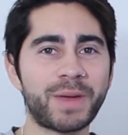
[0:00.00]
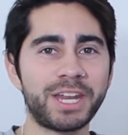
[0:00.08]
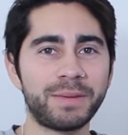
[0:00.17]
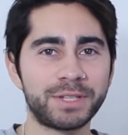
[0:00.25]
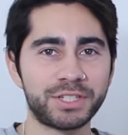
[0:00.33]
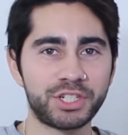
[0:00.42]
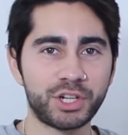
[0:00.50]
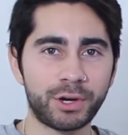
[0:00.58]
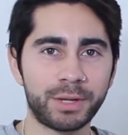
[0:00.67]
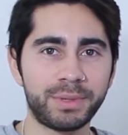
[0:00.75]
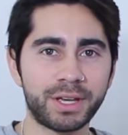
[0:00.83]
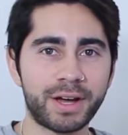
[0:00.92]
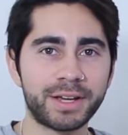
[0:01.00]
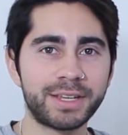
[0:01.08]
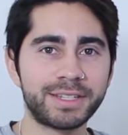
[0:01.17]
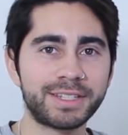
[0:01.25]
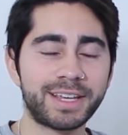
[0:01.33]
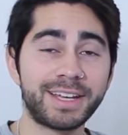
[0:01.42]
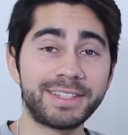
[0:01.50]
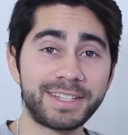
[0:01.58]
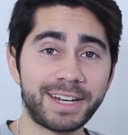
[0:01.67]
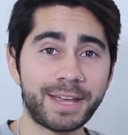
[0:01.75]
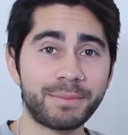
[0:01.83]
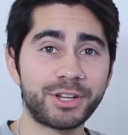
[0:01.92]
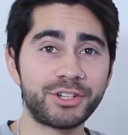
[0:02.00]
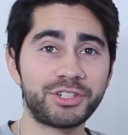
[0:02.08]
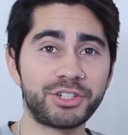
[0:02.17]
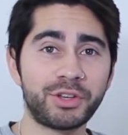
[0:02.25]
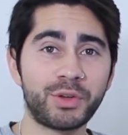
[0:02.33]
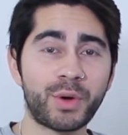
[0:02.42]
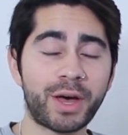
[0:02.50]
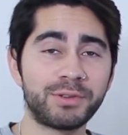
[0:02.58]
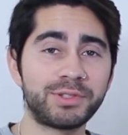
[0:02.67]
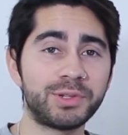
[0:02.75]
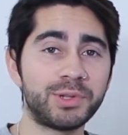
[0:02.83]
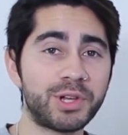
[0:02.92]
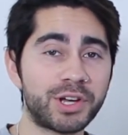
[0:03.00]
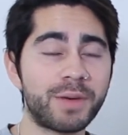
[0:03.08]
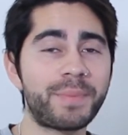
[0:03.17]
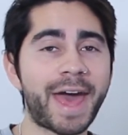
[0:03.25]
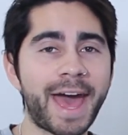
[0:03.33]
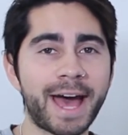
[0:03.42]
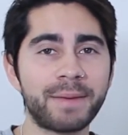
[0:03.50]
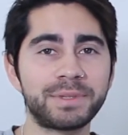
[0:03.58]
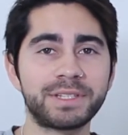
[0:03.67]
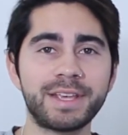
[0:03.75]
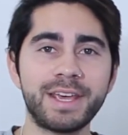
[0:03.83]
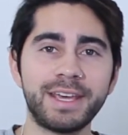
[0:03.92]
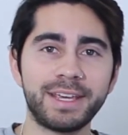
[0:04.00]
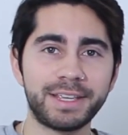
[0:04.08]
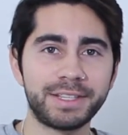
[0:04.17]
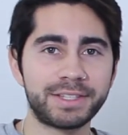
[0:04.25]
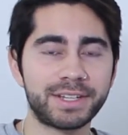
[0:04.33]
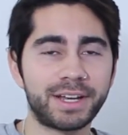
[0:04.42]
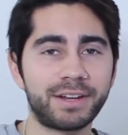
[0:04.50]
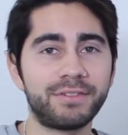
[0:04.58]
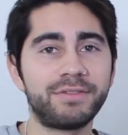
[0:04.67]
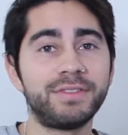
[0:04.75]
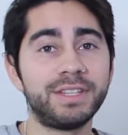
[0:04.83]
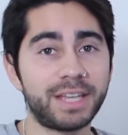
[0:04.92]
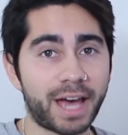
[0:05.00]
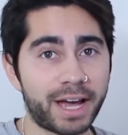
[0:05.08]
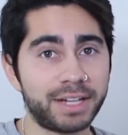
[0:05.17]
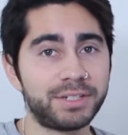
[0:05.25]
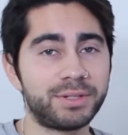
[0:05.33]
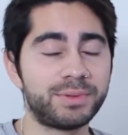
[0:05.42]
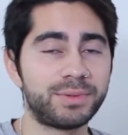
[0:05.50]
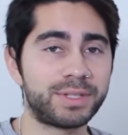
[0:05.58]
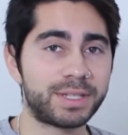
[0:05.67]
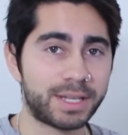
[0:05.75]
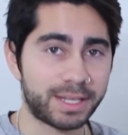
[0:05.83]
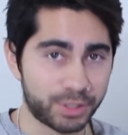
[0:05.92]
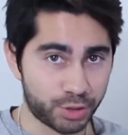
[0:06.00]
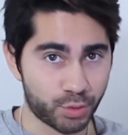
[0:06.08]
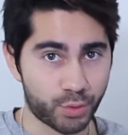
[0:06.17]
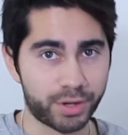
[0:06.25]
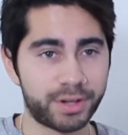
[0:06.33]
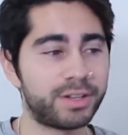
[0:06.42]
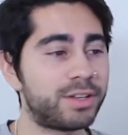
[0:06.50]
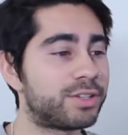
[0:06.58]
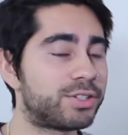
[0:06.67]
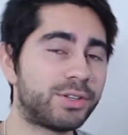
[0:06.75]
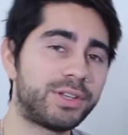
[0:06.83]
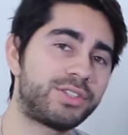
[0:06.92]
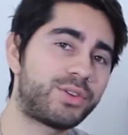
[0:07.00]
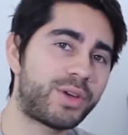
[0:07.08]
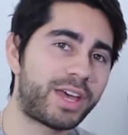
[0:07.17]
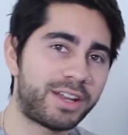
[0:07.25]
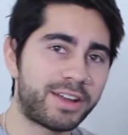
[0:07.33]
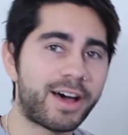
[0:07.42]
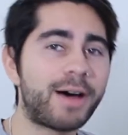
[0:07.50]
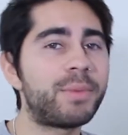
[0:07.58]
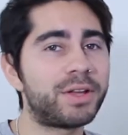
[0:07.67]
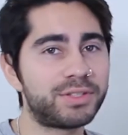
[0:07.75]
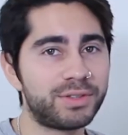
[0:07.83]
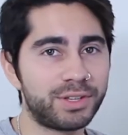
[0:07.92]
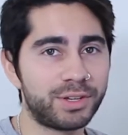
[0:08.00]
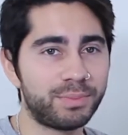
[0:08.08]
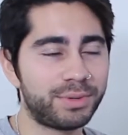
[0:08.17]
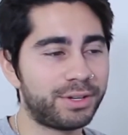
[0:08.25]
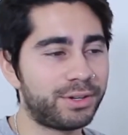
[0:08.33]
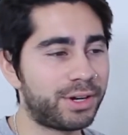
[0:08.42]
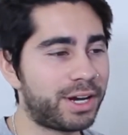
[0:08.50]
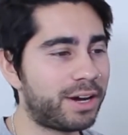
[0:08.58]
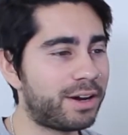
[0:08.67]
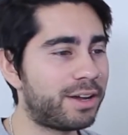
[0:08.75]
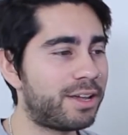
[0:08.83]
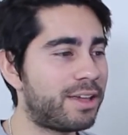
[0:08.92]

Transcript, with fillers: My name is Joey Biagas, and today I'm going to show you how to look up apps inside of the iTunes store. So let's go ahead and hop onto the computer here.